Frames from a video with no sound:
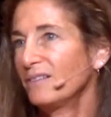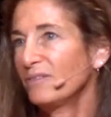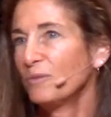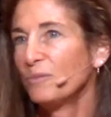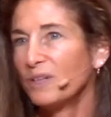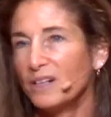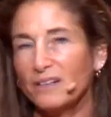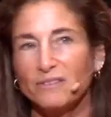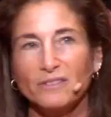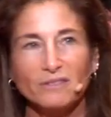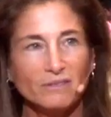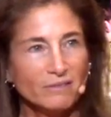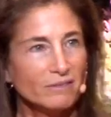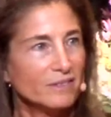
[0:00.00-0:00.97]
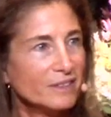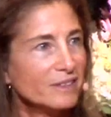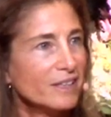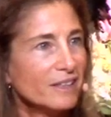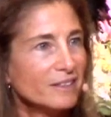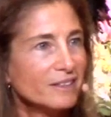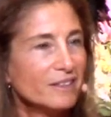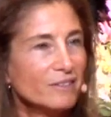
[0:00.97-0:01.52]
from what I've
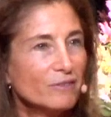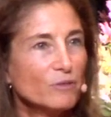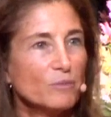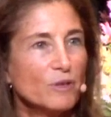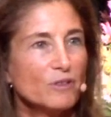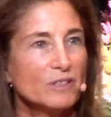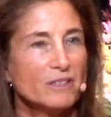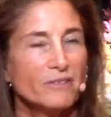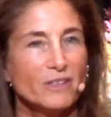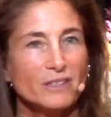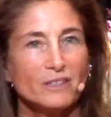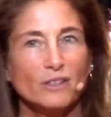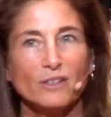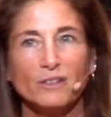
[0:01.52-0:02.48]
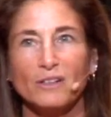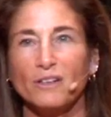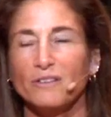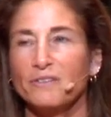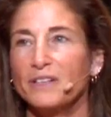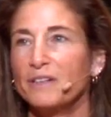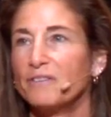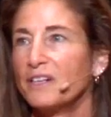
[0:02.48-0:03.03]
detected for most of us, our
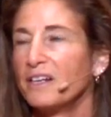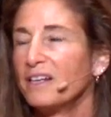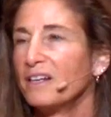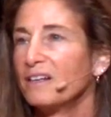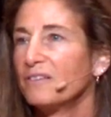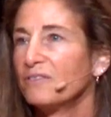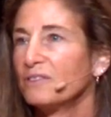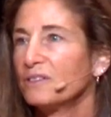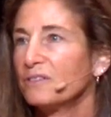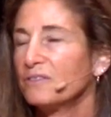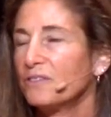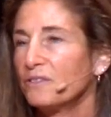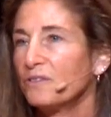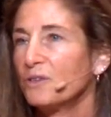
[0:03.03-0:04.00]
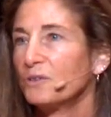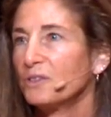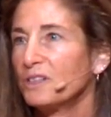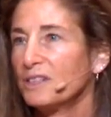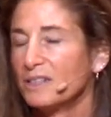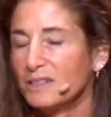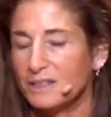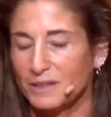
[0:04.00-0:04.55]
favorite handful of
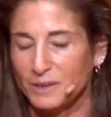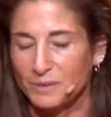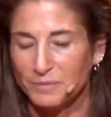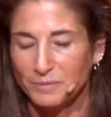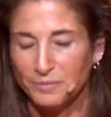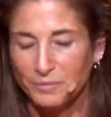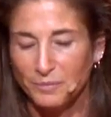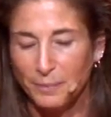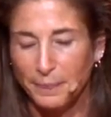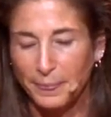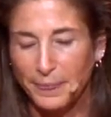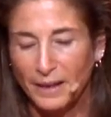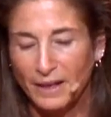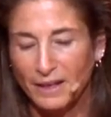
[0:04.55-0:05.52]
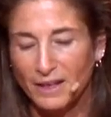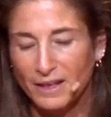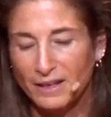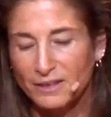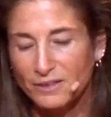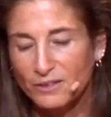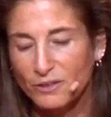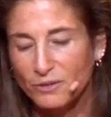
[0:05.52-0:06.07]
if-onlys.
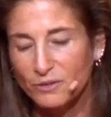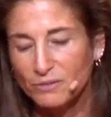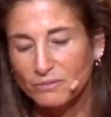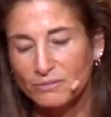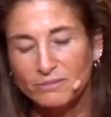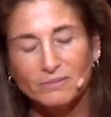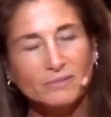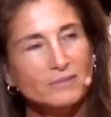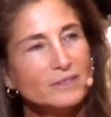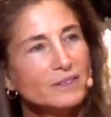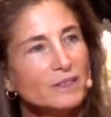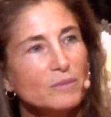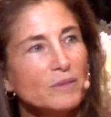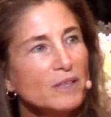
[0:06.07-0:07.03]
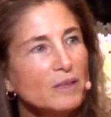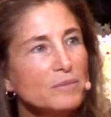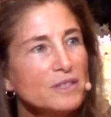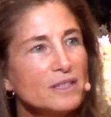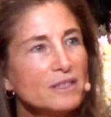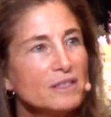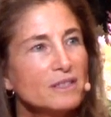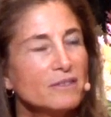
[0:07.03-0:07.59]
So
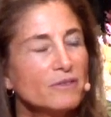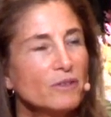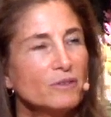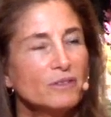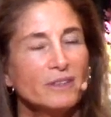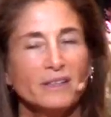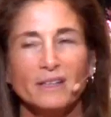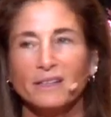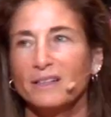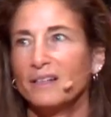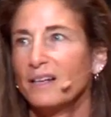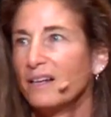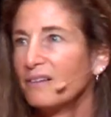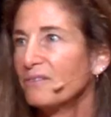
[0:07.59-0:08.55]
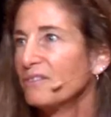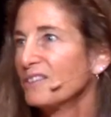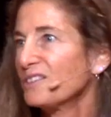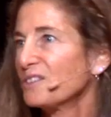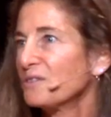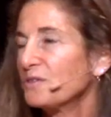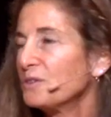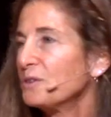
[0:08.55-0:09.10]
sometimes it's if only I could have
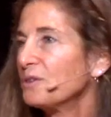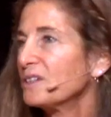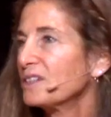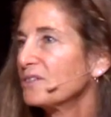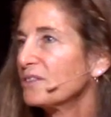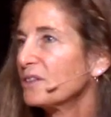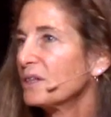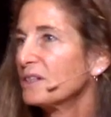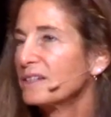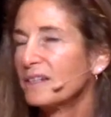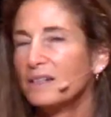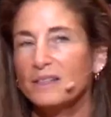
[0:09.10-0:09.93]
this food. It's very